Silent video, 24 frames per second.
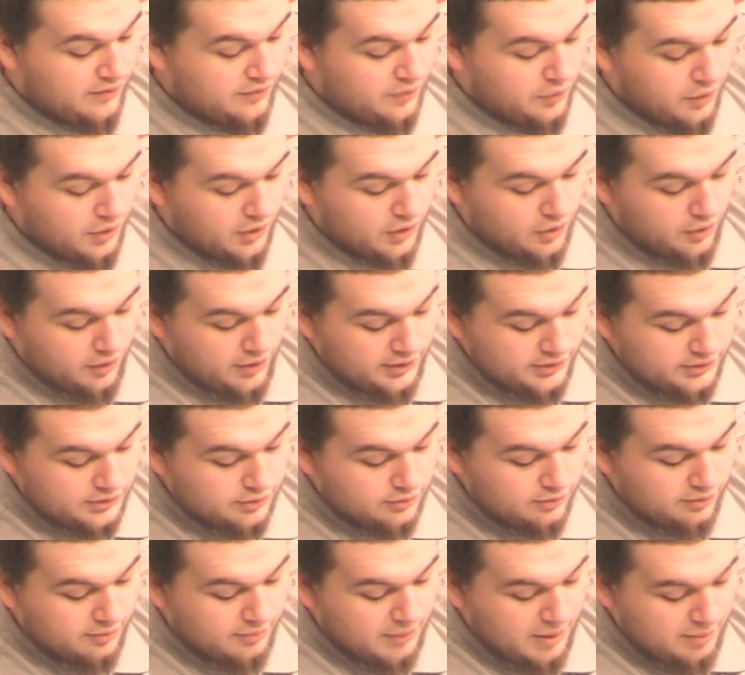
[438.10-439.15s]
If you are going
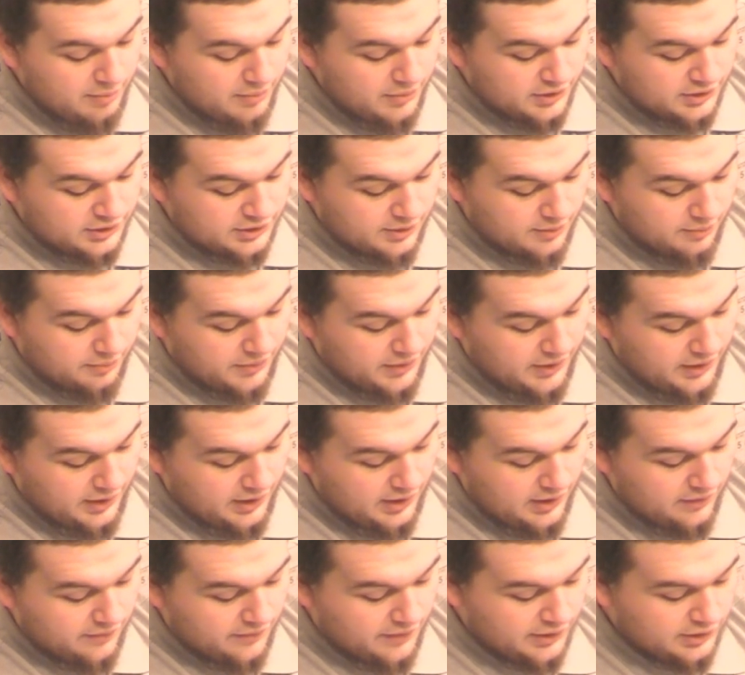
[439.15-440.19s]
to remember
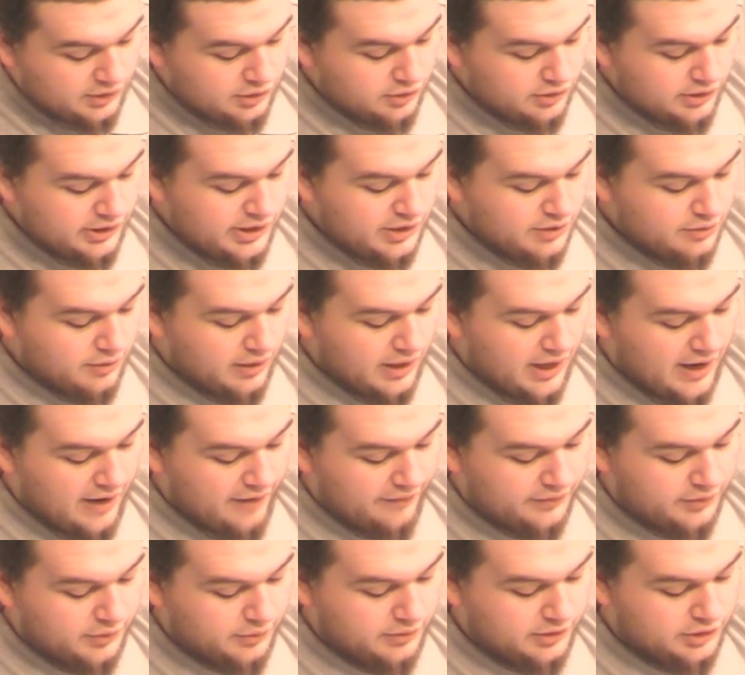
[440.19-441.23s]
something, eventually you will
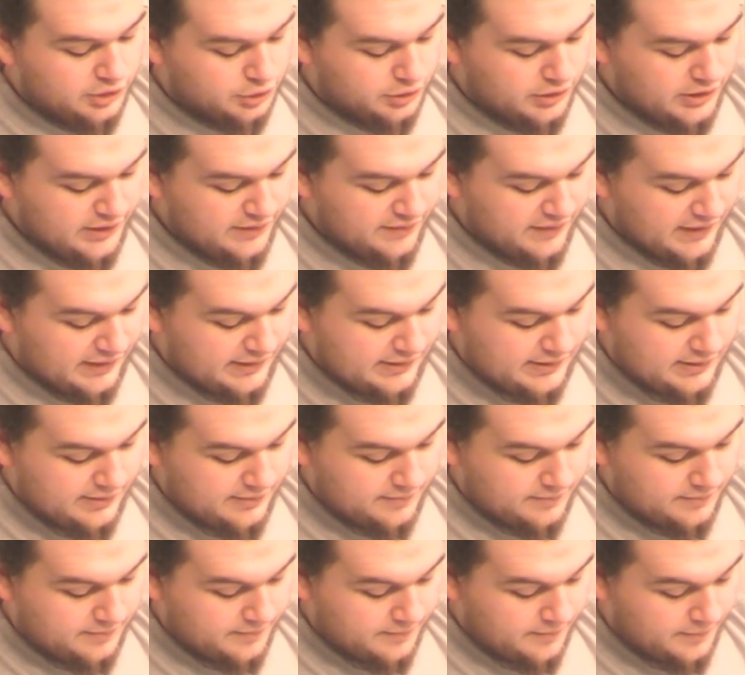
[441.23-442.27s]
have to retrieve it.
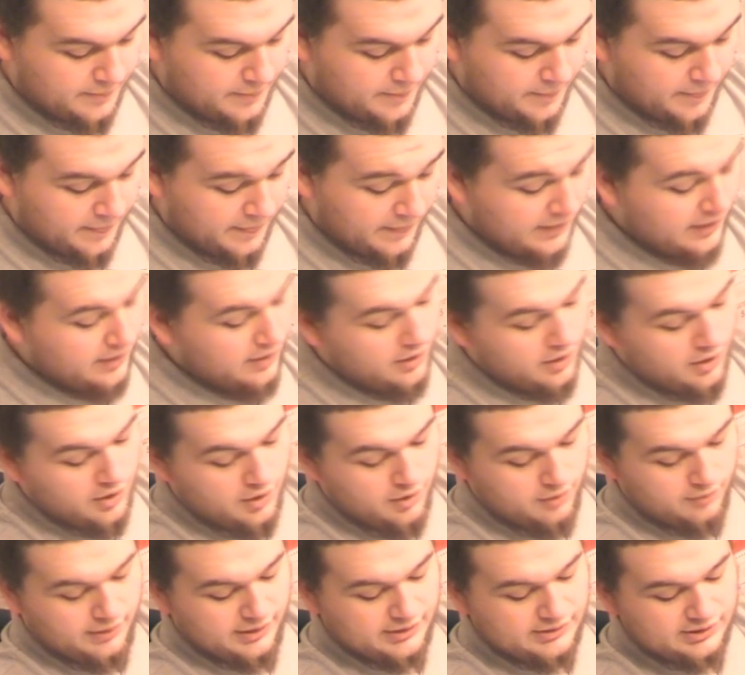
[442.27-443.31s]

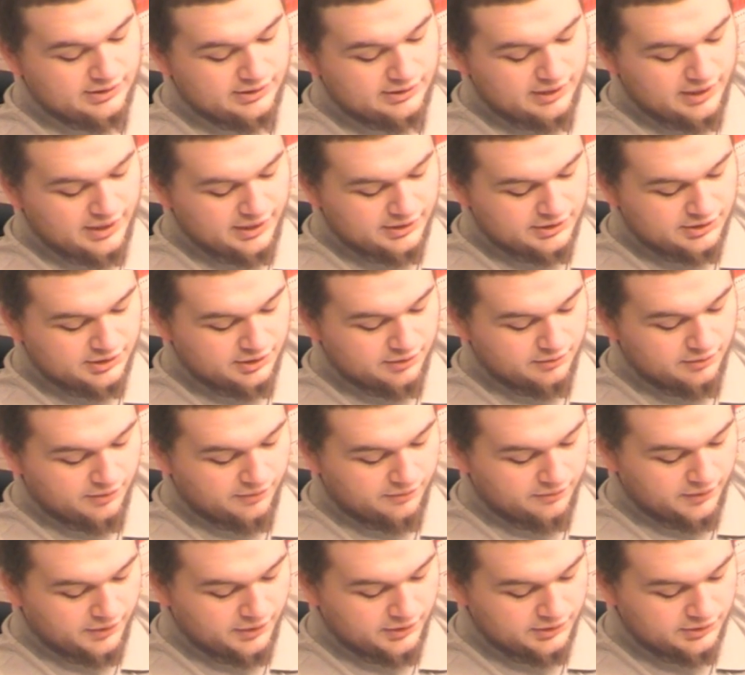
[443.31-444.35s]
Recitation
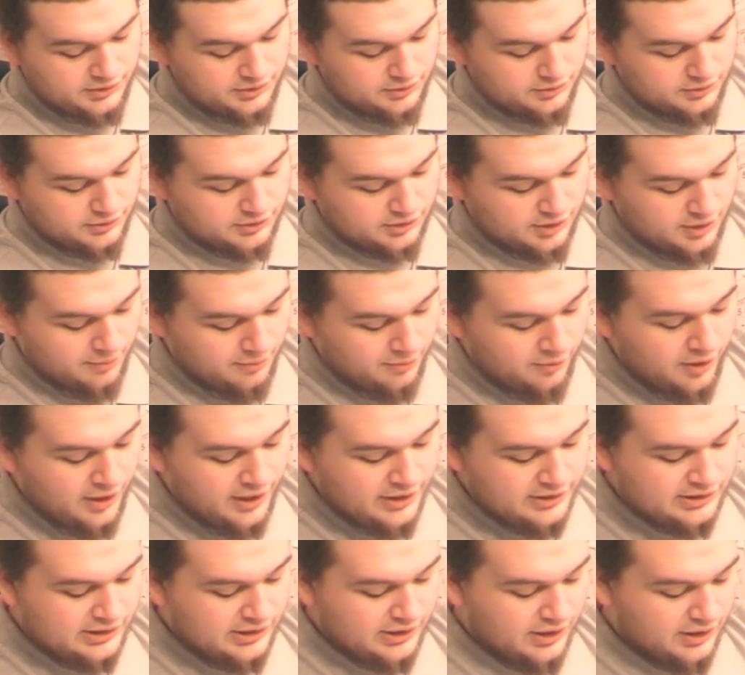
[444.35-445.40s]
refers to
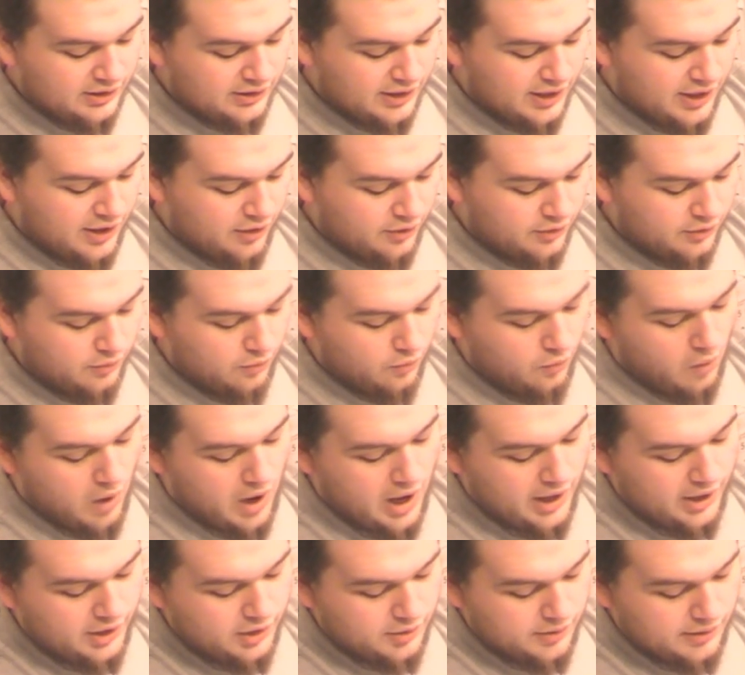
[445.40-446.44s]
summarizing aloud
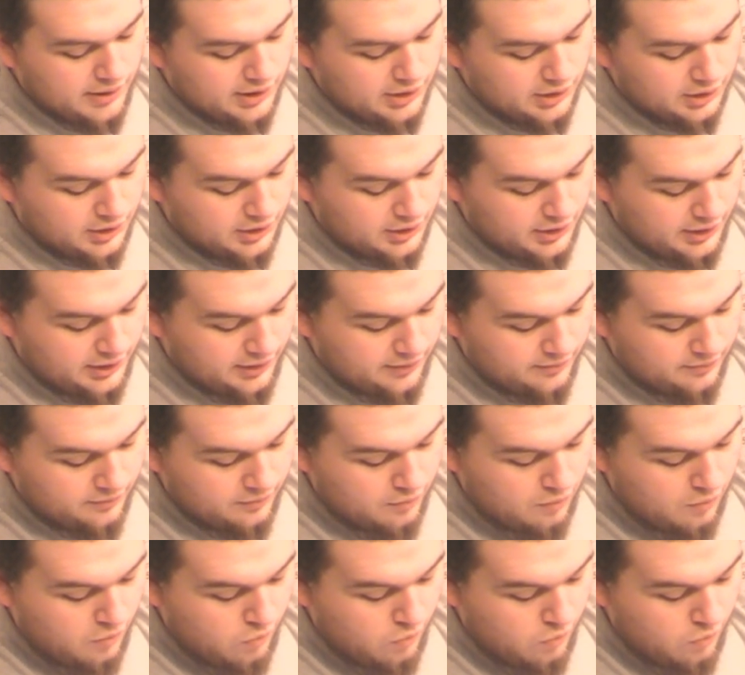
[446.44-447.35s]
while you are learning.